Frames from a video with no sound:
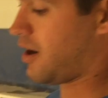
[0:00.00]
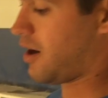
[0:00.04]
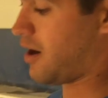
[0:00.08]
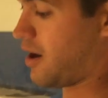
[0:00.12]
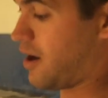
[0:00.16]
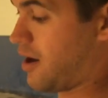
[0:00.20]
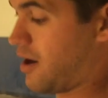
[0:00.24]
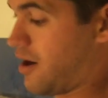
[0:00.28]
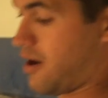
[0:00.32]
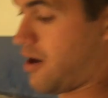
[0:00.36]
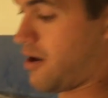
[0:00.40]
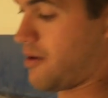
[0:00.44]

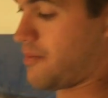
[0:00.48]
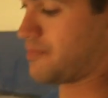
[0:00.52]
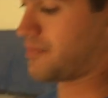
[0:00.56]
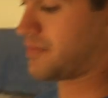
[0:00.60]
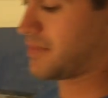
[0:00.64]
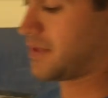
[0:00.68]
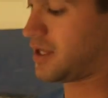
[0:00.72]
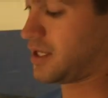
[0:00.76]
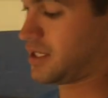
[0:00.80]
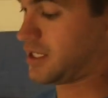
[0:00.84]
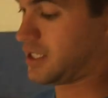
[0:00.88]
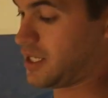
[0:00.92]

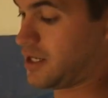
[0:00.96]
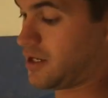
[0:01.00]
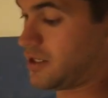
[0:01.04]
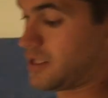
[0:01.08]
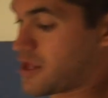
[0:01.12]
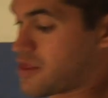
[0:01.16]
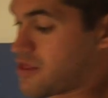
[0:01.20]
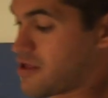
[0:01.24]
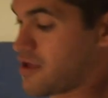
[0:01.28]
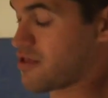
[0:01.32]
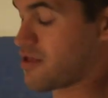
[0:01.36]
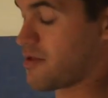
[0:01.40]

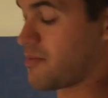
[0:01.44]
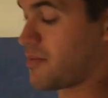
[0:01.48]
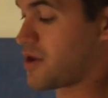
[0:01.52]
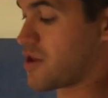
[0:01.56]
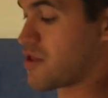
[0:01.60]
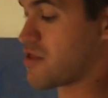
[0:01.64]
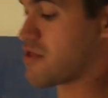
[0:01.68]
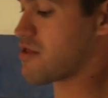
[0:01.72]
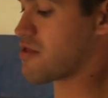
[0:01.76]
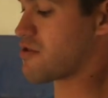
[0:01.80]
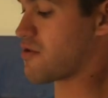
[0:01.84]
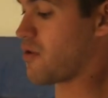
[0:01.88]
Let's say somebody
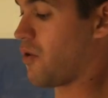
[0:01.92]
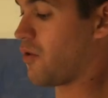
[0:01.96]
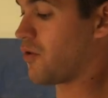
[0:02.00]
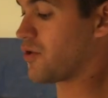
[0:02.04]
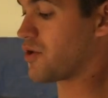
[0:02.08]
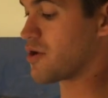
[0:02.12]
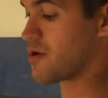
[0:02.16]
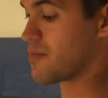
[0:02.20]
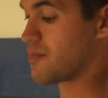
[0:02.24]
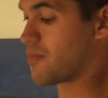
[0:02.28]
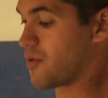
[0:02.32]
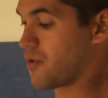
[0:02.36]
stole
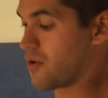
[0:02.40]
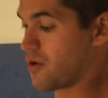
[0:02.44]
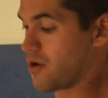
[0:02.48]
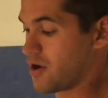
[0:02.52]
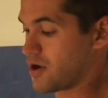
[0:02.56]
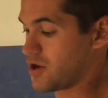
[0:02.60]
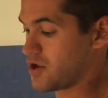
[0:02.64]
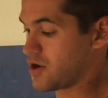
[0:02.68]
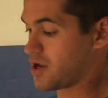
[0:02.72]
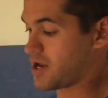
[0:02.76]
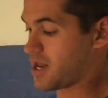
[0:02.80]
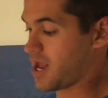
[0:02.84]
your
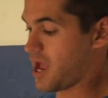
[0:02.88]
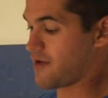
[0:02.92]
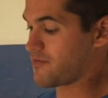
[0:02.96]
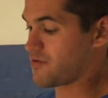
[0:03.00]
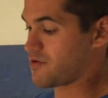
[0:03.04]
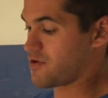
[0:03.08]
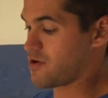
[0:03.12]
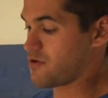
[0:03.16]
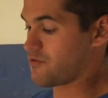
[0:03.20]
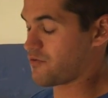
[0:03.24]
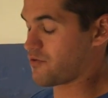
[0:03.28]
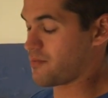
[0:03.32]
board, you could have
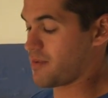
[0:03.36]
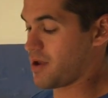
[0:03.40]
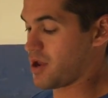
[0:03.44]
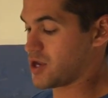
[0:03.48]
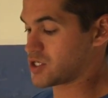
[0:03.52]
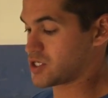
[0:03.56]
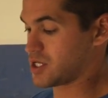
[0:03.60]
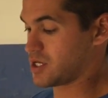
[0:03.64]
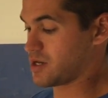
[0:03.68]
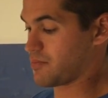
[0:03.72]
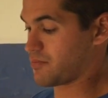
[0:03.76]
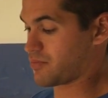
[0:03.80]
your
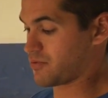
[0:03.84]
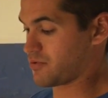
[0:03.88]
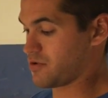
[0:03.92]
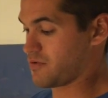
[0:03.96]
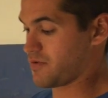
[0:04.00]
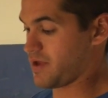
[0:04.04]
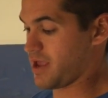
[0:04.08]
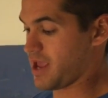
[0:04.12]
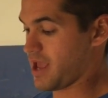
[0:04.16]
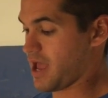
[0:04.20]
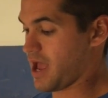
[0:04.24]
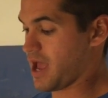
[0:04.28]
information and prove,
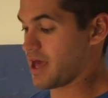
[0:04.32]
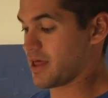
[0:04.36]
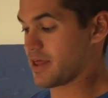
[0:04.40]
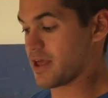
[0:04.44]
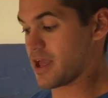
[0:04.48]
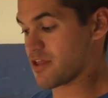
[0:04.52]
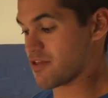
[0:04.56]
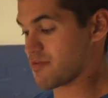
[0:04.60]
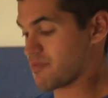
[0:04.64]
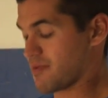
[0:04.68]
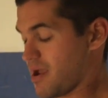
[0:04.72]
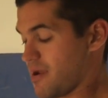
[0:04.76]
hey, yeah,
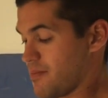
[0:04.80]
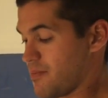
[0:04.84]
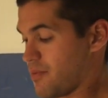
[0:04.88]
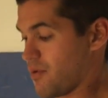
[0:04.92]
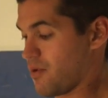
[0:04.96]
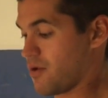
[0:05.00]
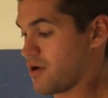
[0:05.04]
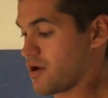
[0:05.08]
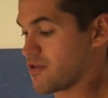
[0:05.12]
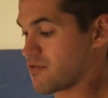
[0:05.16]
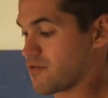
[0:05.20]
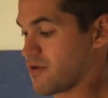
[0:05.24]
that's my
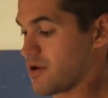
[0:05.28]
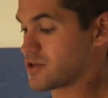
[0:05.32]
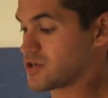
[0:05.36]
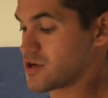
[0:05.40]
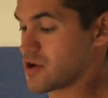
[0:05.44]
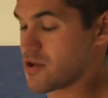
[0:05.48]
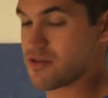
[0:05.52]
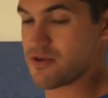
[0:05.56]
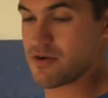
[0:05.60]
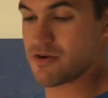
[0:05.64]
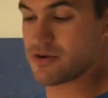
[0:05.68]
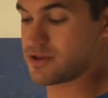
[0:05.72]
board. It's
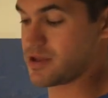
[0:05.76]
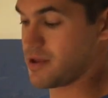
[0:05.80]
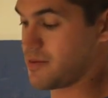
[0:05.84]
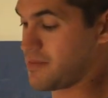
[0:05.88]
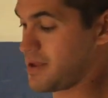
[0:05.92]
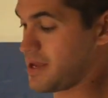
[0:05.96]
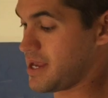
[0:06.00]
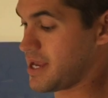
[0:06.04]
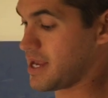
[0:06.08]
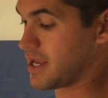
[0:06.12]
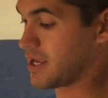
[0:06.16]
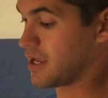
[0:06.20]
registered to
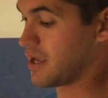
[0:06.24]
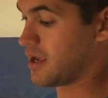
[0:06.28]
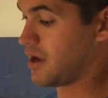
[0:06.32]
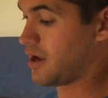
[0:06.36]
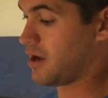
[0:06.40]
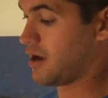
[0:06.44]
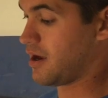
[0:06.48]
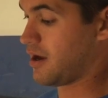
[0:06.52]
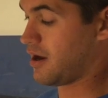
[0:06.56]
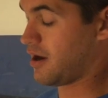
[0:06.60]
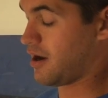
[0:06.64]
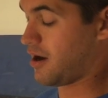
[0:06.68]
me.
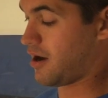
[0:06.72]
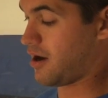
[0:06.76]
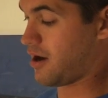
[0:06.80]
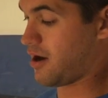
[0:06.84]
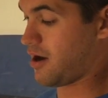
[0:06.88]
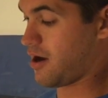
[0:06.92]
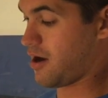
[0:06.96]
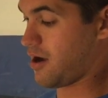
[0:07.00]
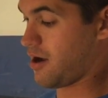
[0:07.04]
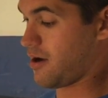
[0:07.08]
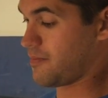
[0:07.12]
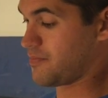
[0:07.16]

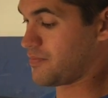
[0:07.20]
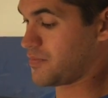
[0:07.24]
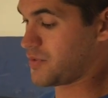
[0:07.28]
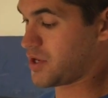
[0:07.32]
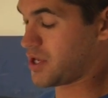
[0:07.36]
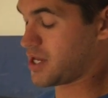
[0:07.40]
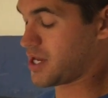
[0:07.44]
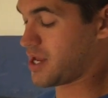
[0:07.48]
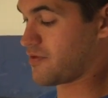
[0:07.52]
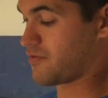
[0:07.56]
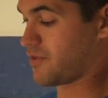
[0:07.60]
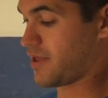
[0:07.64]
You
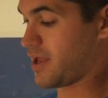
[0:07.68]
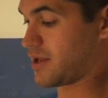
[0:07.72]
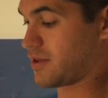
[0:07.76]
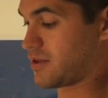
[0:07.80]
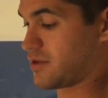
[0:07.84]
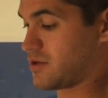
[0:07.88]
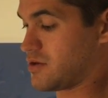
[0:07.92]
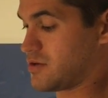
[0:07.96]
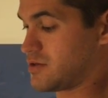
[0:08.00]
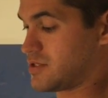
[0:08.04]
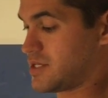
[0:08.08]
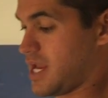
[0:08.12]
could have like
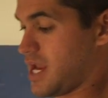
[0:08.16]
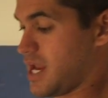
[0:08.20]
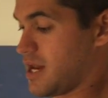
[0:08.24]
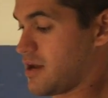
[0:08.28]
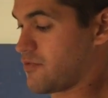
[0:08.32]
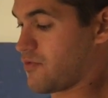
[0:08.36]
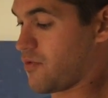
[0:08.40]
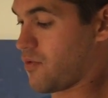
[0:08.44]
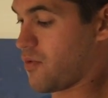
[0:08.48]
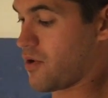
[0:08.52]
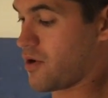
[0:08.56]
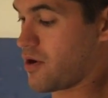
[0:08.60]
your date
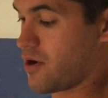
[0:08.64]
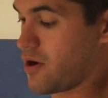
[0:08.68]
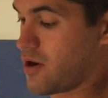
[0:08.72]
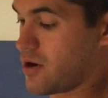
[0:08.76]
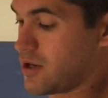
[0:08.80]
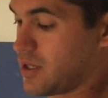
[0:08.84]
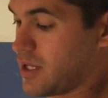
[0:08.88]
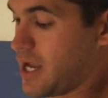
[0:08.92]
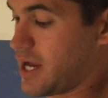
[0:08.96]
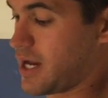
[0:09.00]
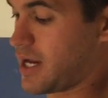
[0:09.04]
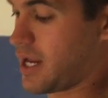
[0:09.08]
of
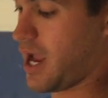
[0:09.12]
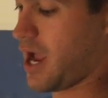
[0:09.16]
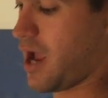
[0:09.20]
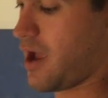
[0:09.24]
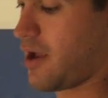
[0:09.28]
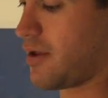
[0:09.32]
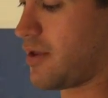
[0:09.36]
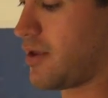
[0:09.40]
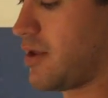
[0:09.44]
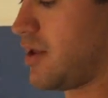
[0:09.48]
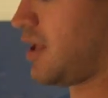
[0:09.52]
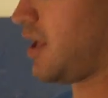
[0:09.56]
order, like,
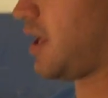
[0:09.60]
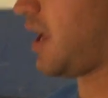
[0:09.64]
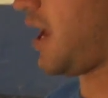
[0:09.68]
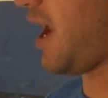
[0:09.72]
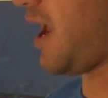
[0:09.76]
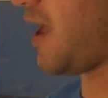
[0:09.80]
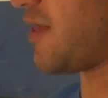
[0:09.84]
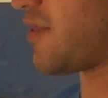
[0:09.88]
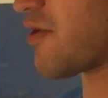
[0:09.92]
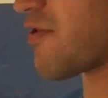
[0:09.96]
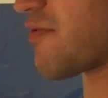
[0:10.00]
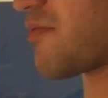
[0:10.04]
yeah,
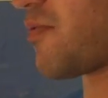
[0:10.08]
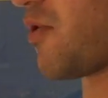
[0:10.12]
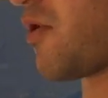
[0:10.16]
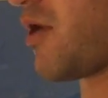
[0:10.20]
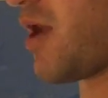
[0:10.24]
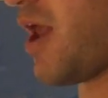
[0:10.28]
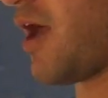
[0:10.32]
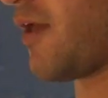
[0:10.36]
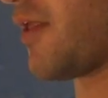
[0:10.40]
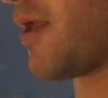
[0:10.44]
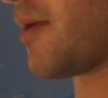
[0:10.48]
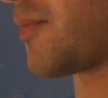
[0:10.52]
hey, this board
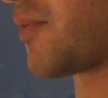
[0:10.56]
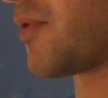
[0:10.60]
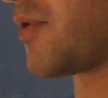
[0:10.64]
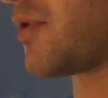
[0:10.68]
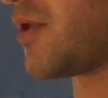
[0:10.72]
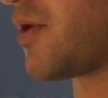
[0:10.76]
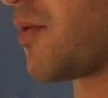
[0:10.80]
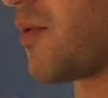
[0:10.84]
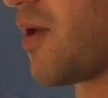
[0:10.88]
held up really